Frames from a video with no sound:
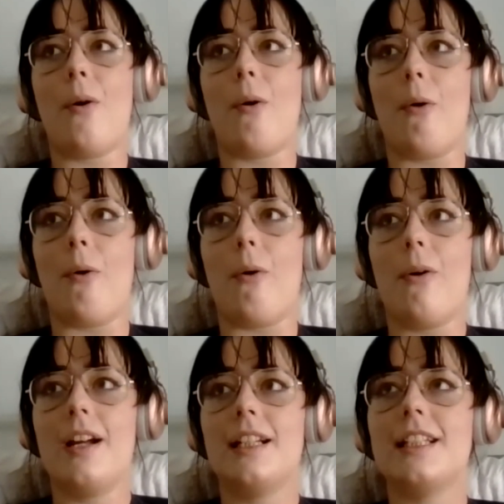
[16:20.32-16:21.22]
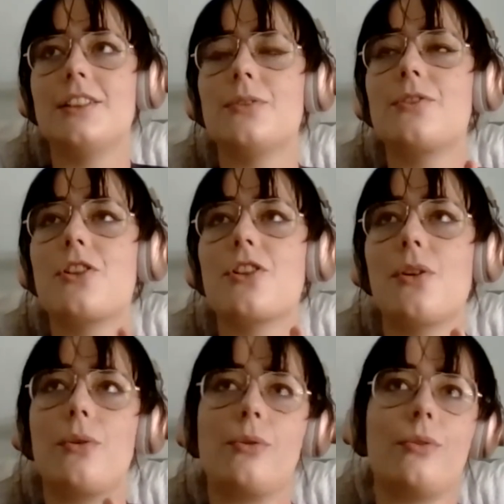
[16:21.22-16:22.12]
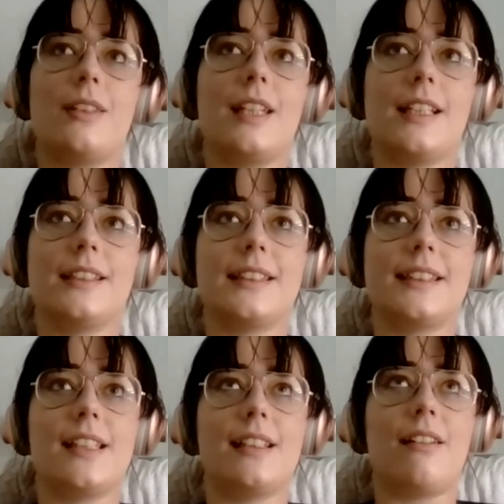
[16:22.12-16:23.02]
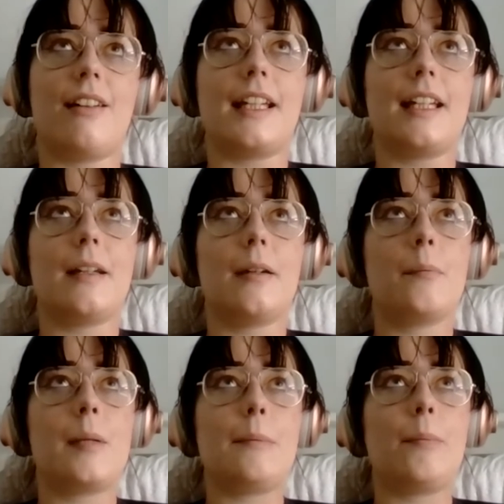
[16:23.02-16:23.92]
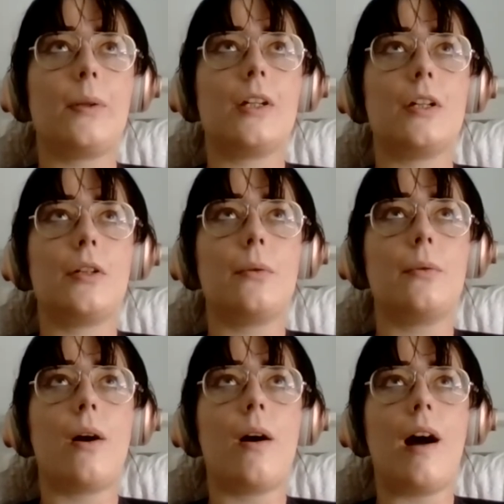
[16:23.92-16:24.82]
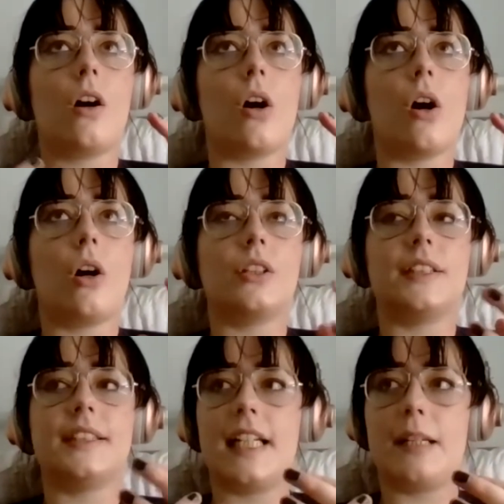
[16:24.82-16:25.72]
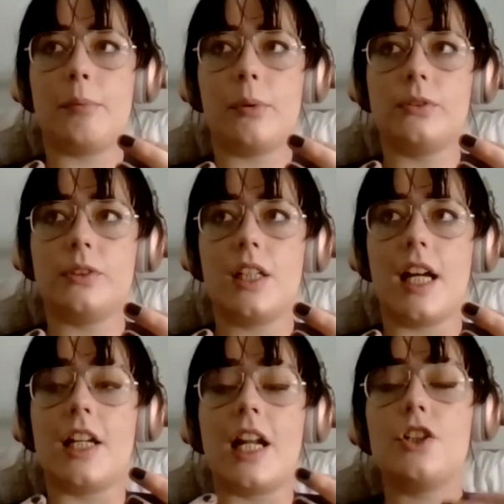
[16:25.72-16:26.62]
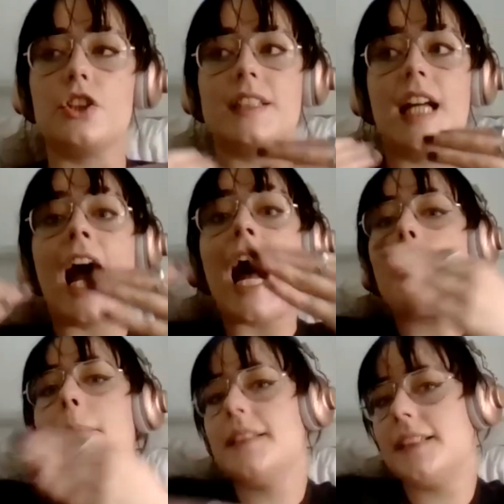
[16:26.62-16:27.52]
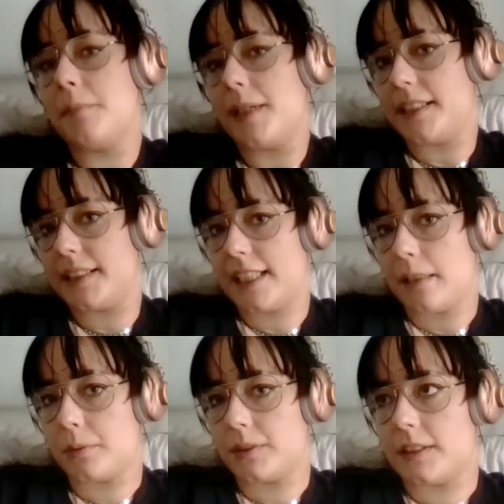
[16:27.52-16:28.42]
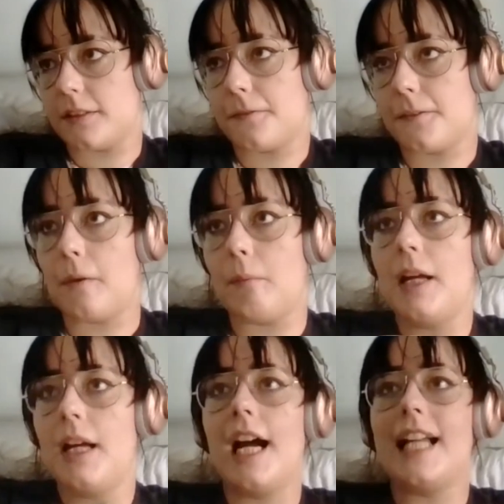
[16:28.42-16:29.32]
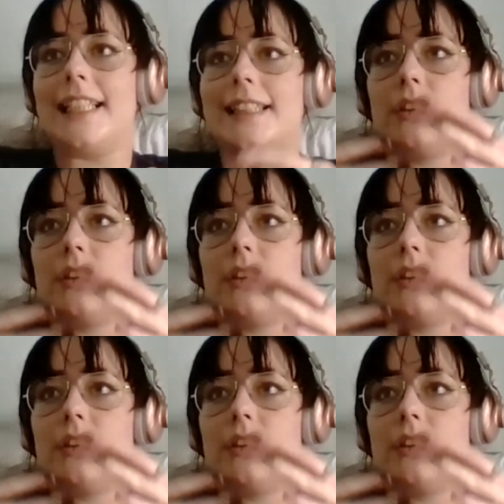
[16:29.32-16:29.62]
Or they don't show things like people who are disabled and just happen to be disabled in the film, and it's